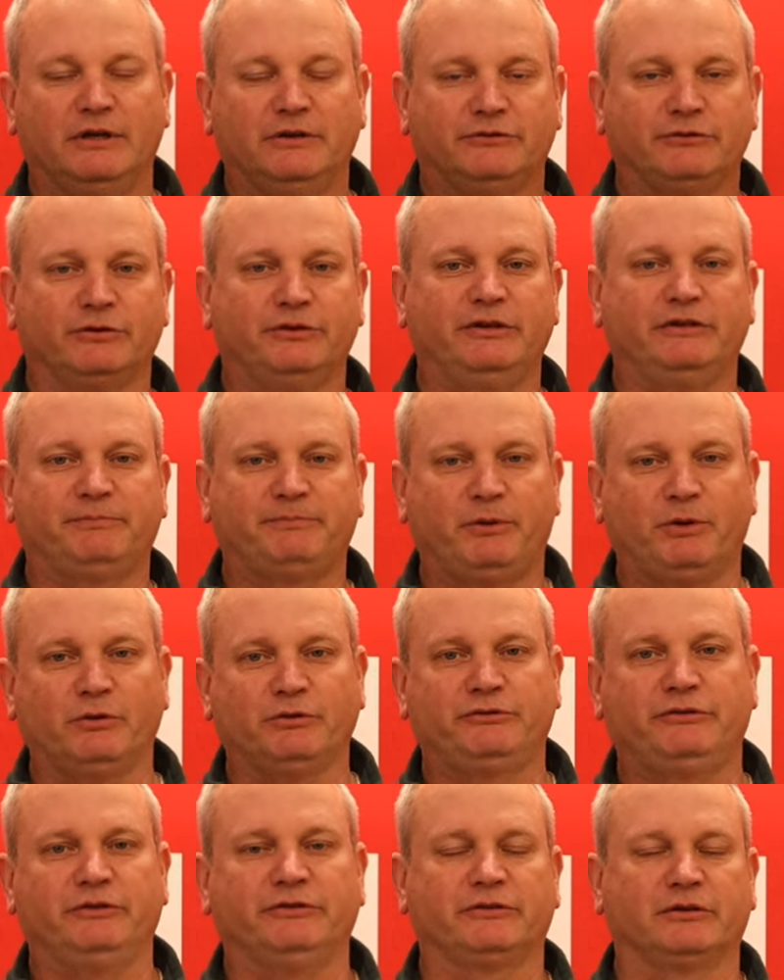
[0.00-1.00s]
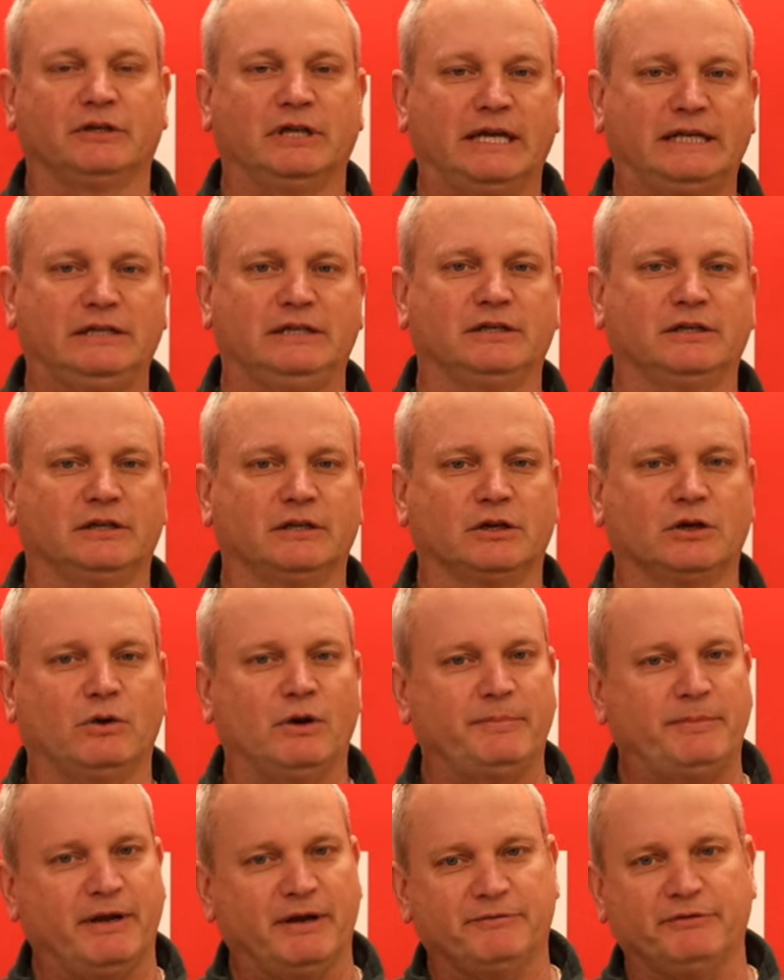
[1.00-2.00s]
So these postings are likely going to go
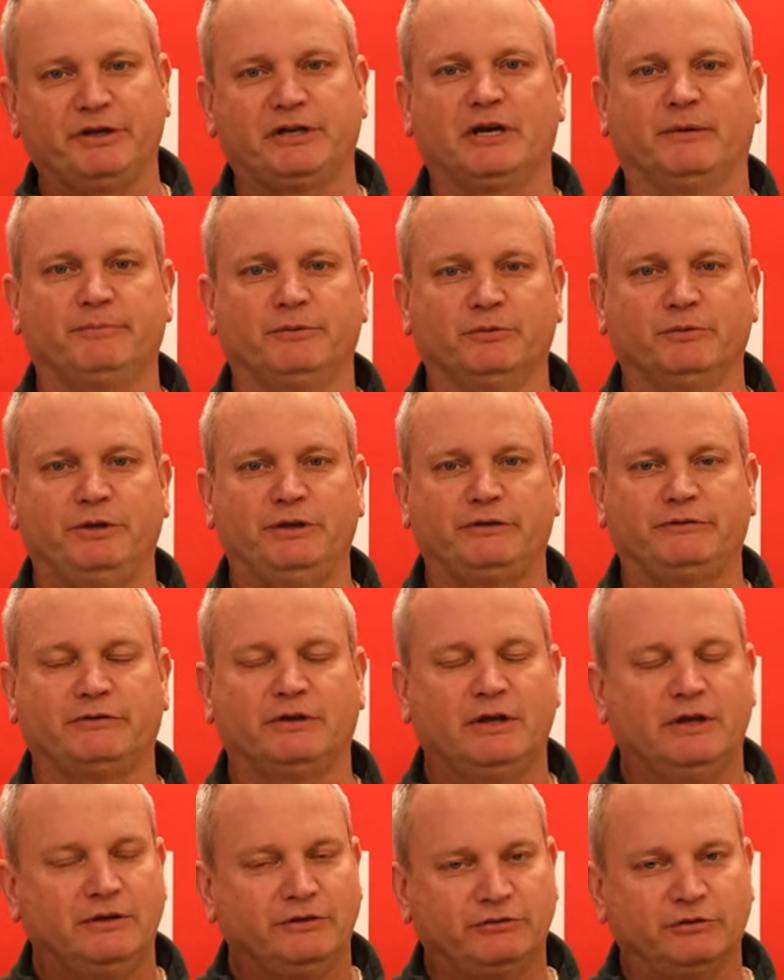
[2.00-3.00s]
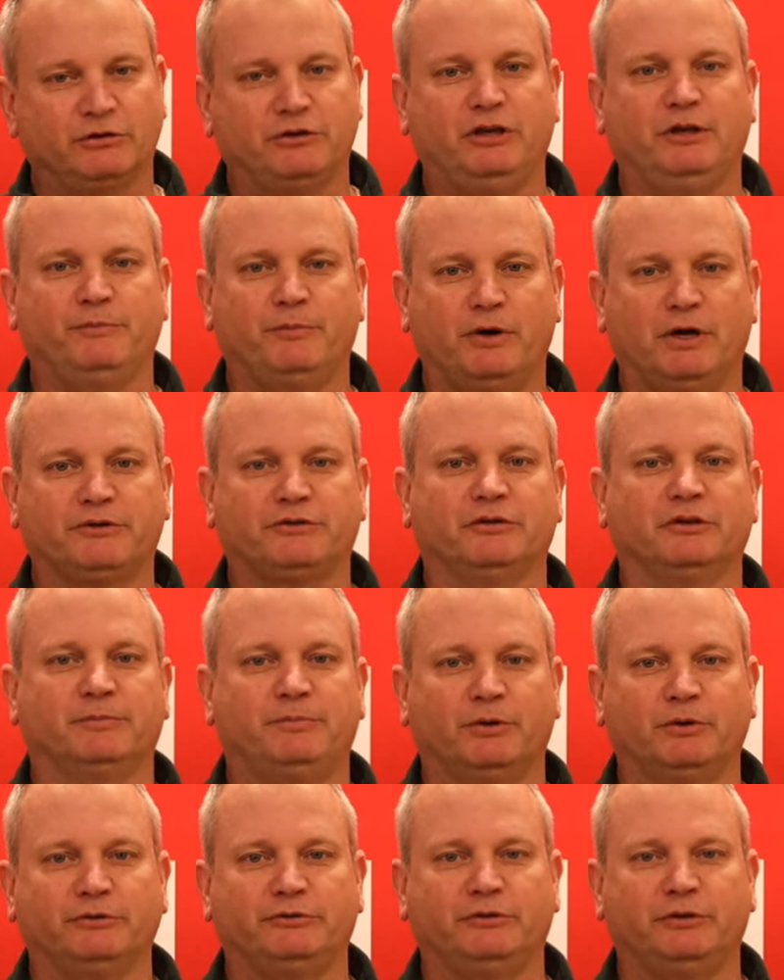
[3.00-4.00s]
up every couple weeks, so keep watching the
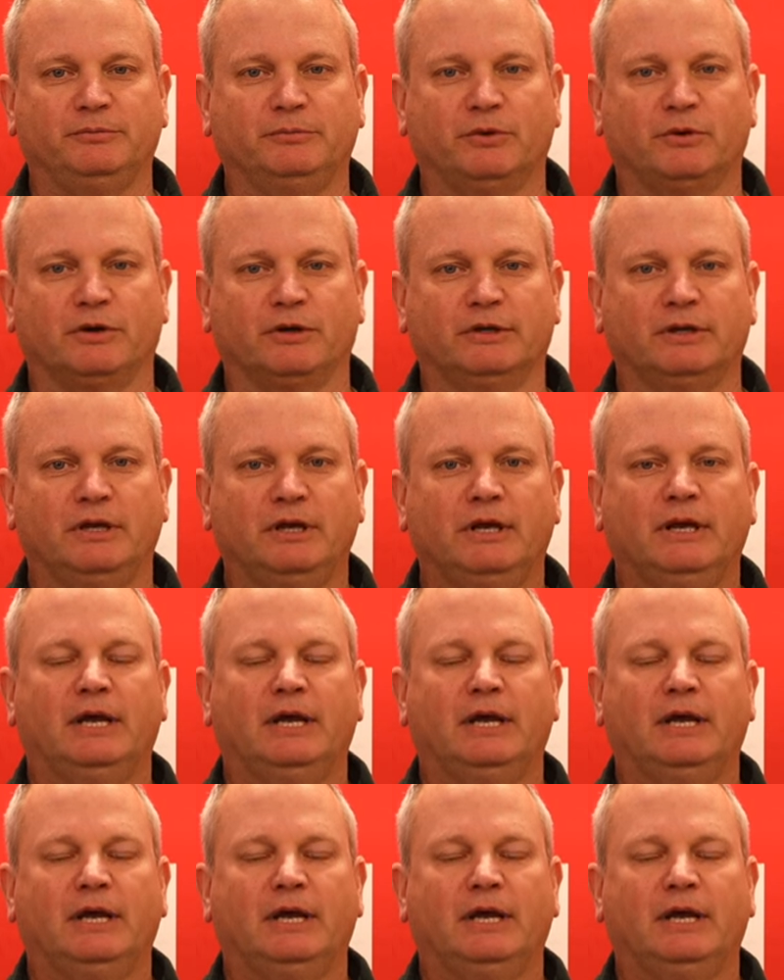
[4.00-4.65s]
posting board.